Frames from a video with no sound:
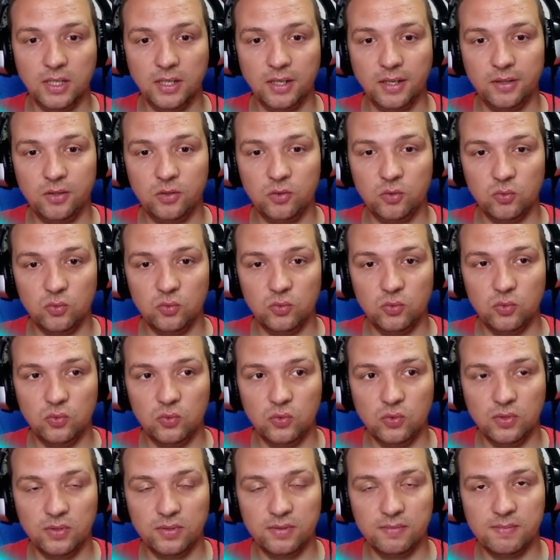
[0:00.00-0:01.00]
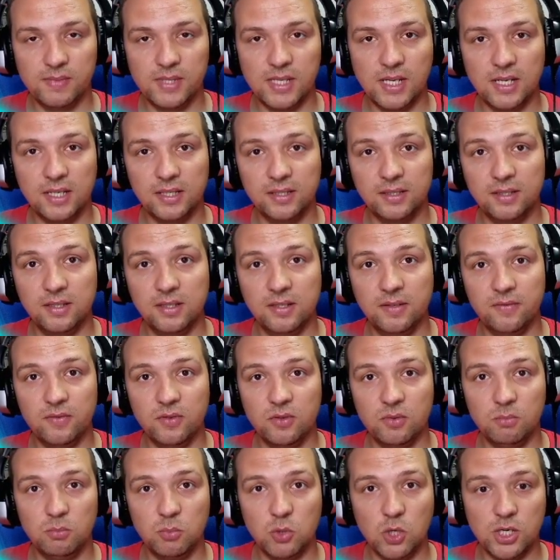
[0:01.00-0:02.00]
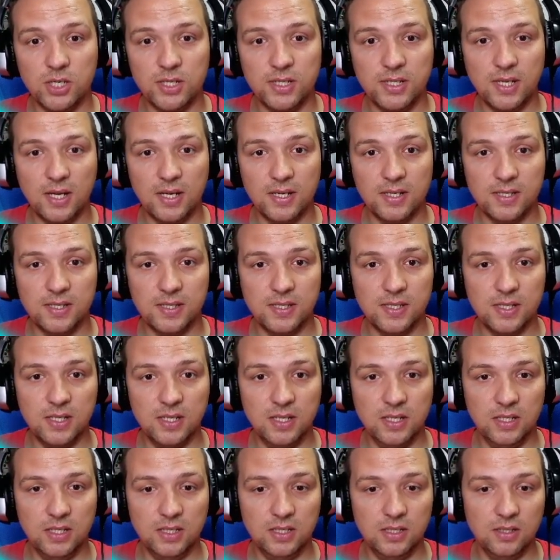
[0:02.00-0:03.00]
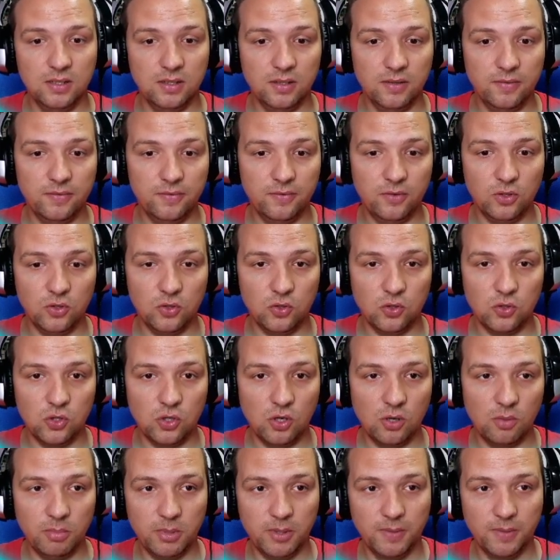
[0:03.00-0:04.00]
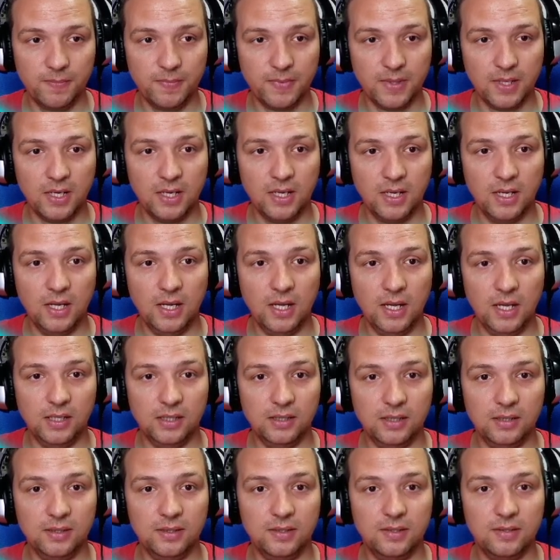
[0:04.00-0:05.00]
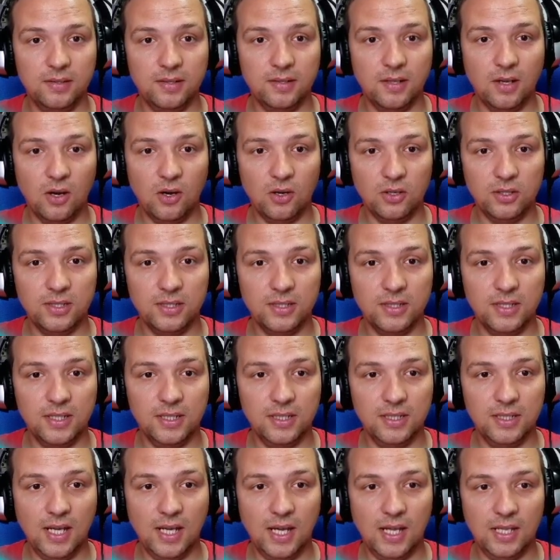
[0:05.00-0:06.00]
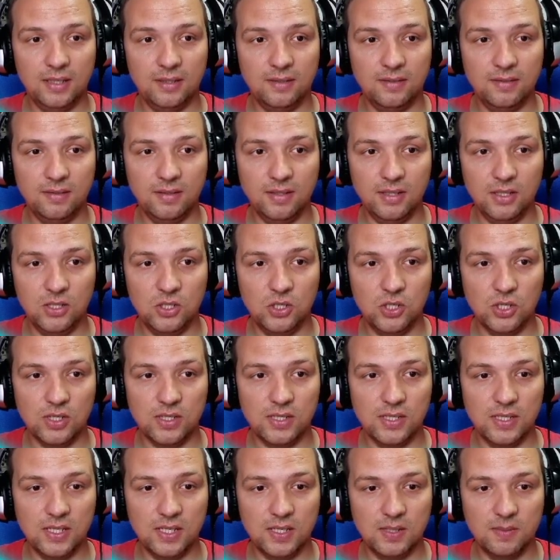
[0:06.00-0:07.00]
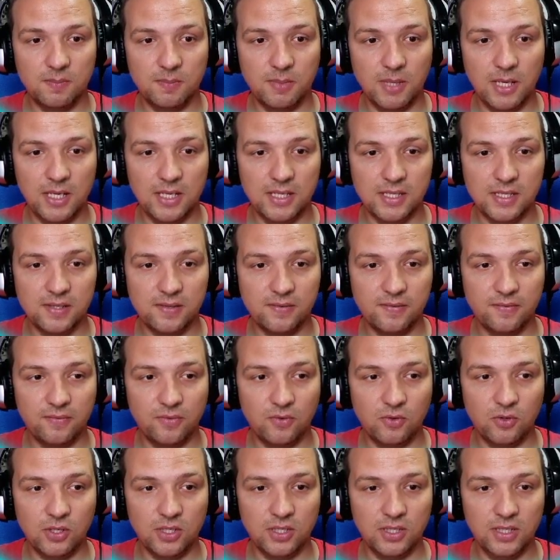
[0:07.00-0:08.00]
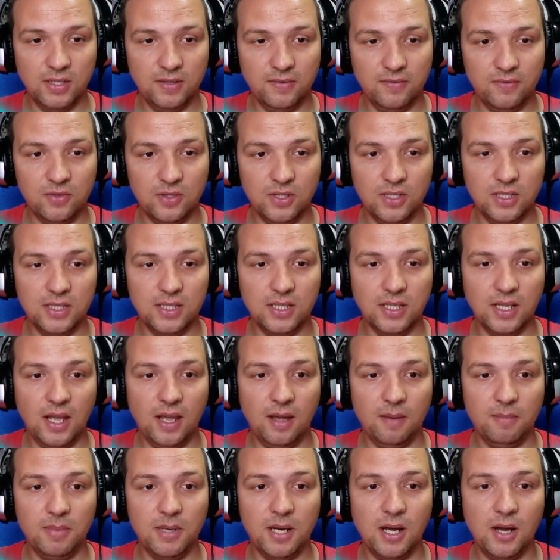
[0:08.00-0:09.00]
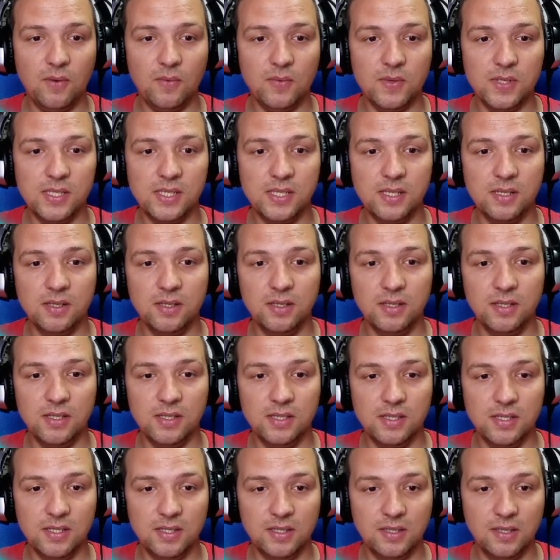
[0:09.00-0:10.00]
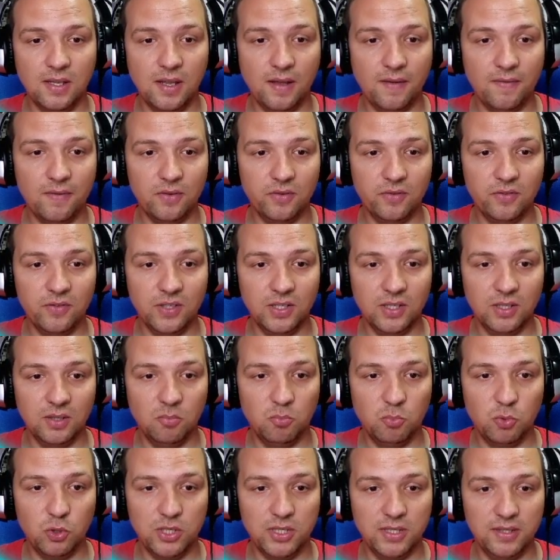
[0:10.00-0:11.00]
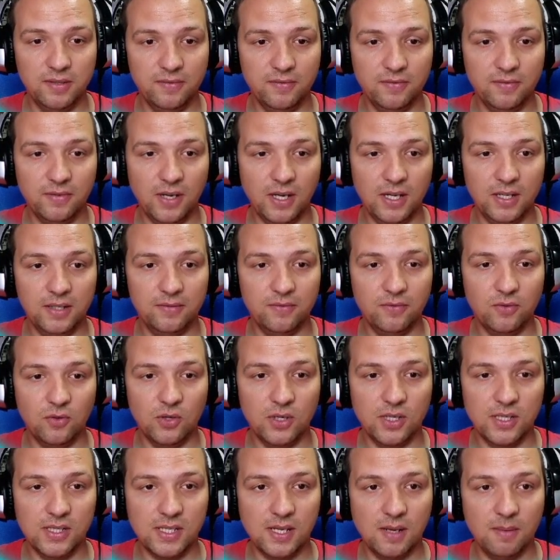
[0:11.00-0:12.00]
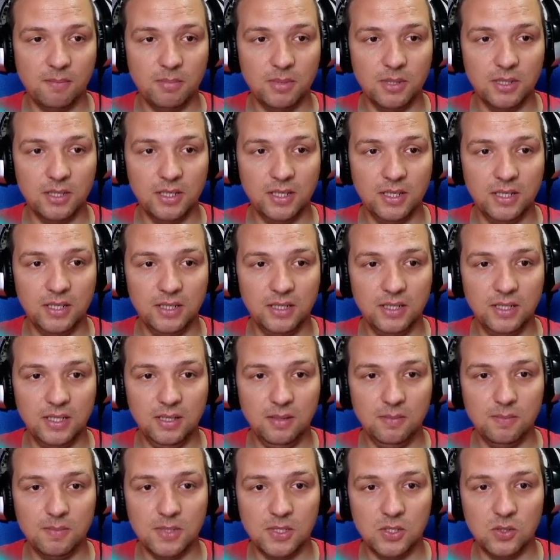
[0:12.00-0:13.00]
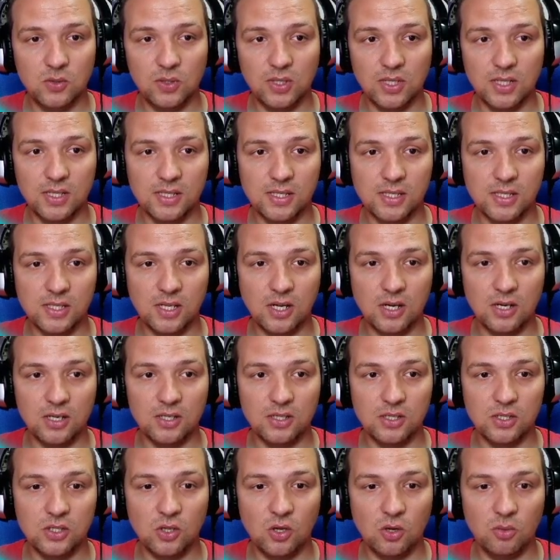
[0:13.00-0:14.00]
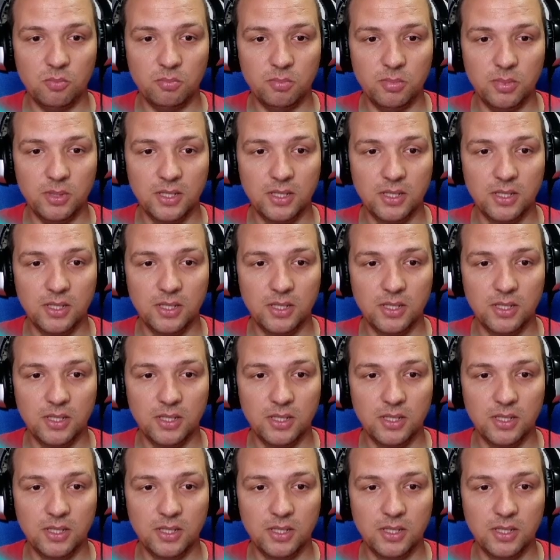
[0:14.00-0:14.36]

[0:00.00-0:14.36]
to select a different brush size in the Photoshop. And other than that, it just explains for different app how is it everything predefined. For example, in Teams you can start, stop